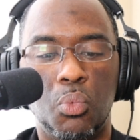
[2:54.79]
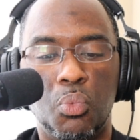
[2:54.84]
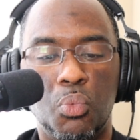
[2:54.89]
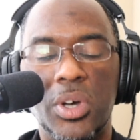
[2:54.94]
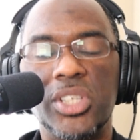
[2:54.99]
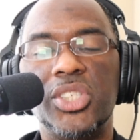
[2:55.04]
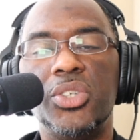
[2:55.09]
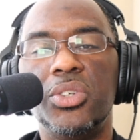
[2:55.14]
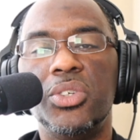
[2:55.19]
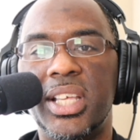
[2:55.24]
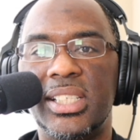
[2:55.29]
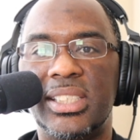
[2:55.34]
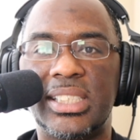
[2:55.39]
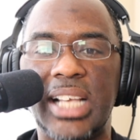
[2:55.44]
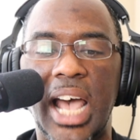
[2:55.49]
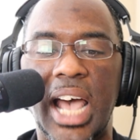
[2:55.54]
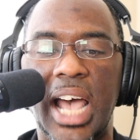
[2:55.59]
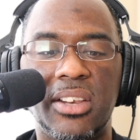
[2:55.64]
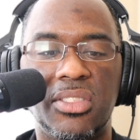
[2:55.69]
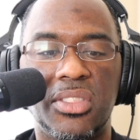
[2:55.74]
Once you get
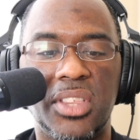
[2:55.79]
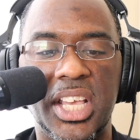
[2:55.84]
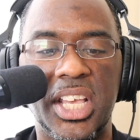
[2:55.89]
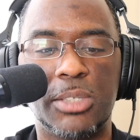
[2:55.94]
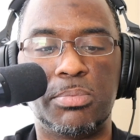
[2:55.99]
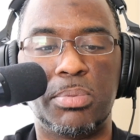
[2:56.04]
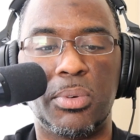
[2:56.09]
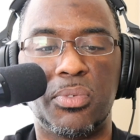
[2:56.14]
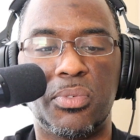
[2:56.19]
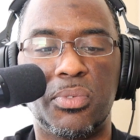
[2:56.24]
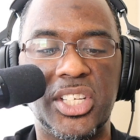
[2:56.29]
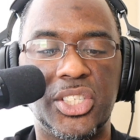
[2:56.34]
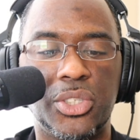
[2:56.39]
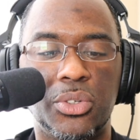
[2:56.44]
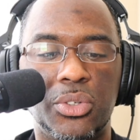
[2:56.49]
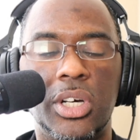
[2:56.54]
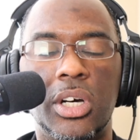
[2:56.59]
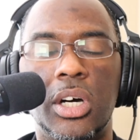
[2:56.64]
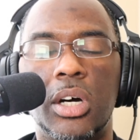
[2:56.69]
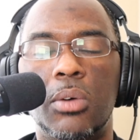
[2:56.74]
inside of the
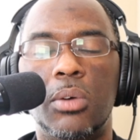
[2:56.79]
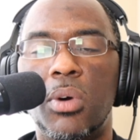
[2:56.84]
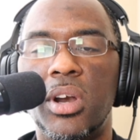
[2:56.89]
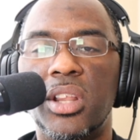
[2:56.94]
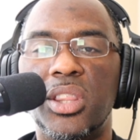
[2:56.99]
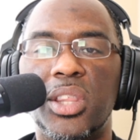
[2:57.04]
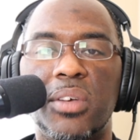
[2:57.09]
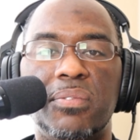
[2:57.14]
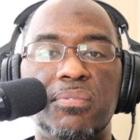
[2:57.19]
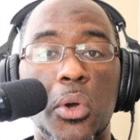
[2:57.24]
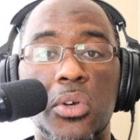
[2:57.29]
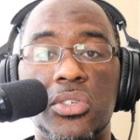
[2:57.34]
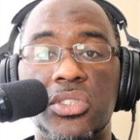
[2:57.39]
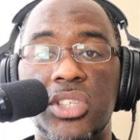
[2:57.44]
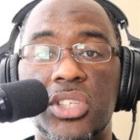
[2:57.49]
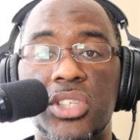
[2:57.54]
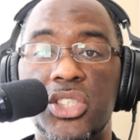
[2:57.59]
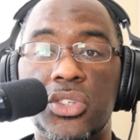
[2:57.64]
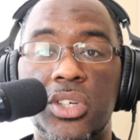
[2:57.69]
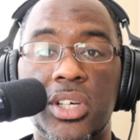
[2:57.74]
Inspirational Hub, one of the
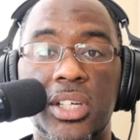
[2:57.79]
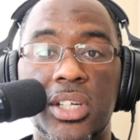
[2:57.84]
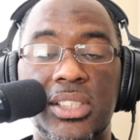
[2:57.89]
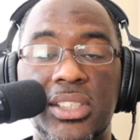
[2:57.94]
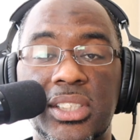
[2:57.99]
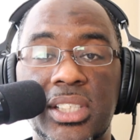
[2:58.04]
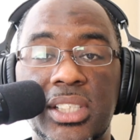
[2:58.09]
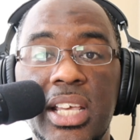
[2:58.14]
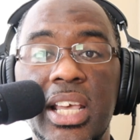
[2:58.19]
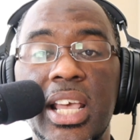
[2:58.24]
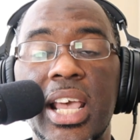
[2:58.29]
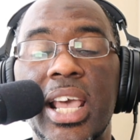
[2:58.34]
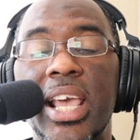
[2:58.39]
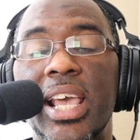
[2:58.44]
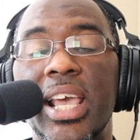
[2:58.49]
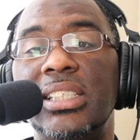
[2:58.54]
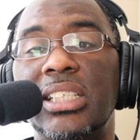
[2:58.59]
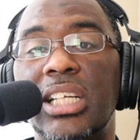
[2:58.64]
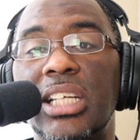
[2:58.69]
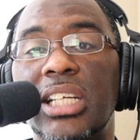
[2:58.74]
first things you're going to see
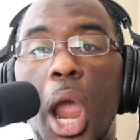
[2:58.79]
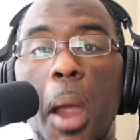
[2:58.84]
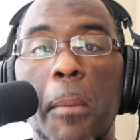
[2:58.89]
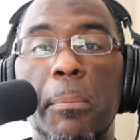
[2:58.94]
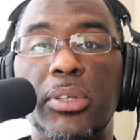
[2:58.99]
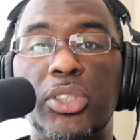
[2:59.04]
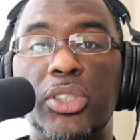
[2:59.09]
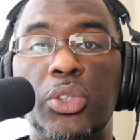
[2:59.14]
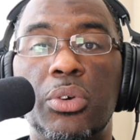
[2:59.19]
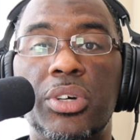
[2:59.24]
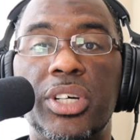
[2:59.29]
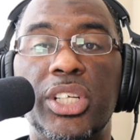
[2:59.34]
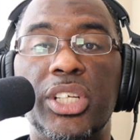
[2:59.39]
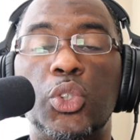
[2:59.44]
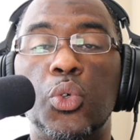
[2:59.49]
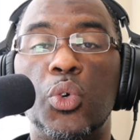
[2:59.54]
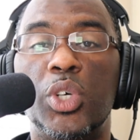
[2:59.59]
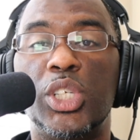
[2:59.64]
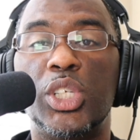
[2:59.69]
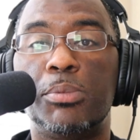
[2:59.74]
is an opportunity
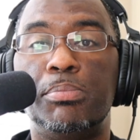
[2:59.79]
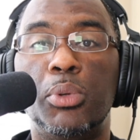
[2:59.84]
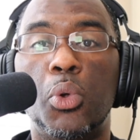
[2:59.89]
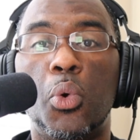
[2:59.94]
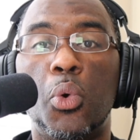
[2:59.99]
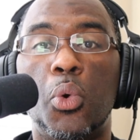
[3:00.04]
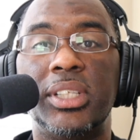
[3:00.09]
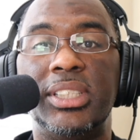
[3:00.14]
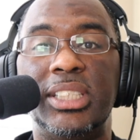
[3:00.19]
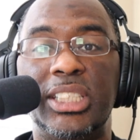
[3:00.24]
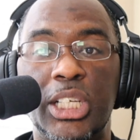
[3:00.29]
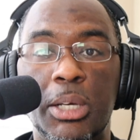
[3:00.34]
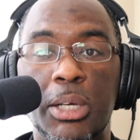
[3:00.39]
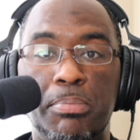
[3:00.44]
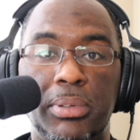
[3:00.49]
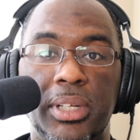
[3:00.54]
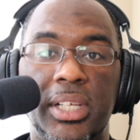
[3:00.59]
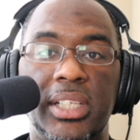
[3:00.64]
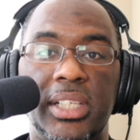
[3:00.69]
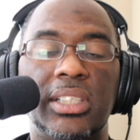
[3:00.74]
to explore
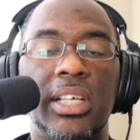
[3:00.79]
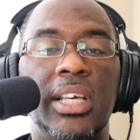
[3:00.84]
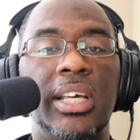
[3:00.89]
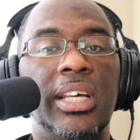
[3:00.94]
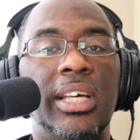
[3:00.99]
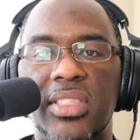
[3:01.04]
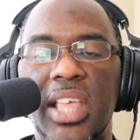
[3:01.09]
templates.